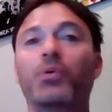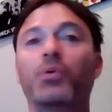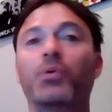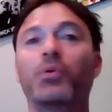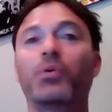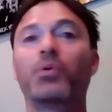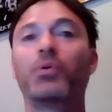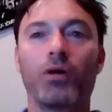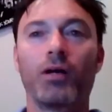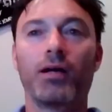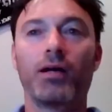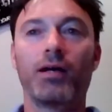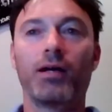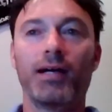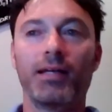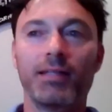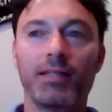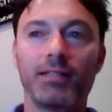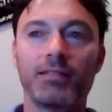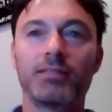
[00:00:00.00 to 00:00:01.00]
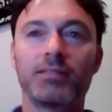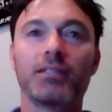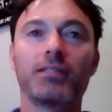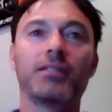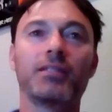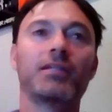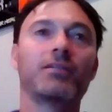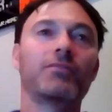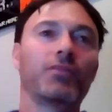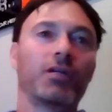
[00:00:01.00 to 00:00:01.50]
inputted somewhere and then
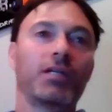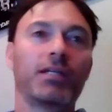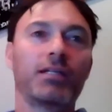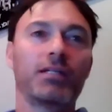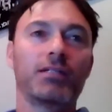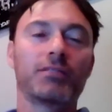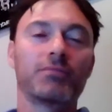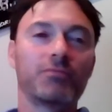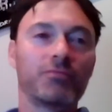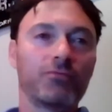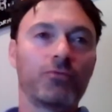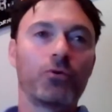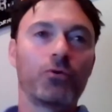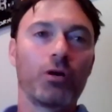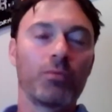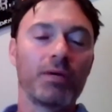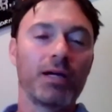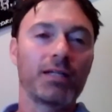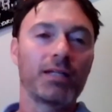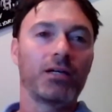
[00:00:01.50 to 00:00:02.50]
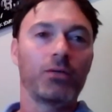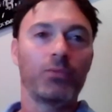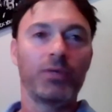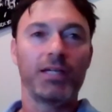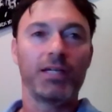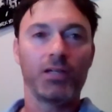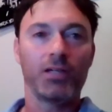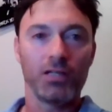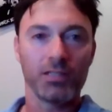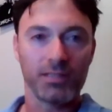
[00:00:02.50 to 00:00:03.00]
delivered in a format that we
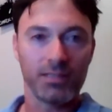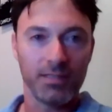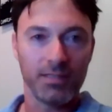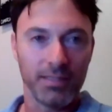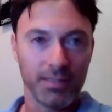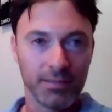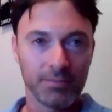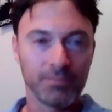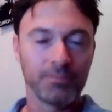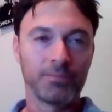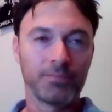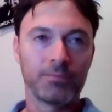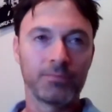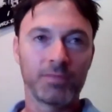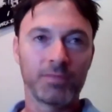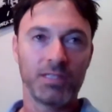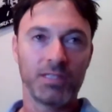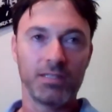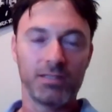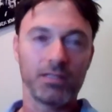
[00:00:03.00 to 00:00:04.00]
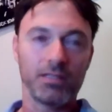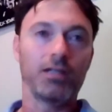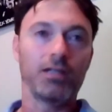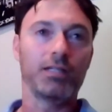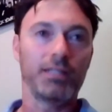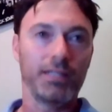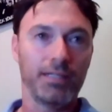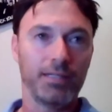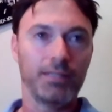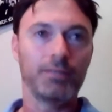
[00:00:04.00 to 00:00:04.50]
can all see it,
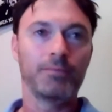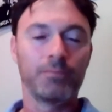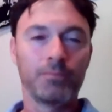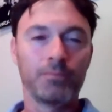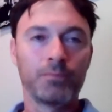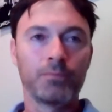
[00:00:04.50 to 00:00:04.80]
consolidated.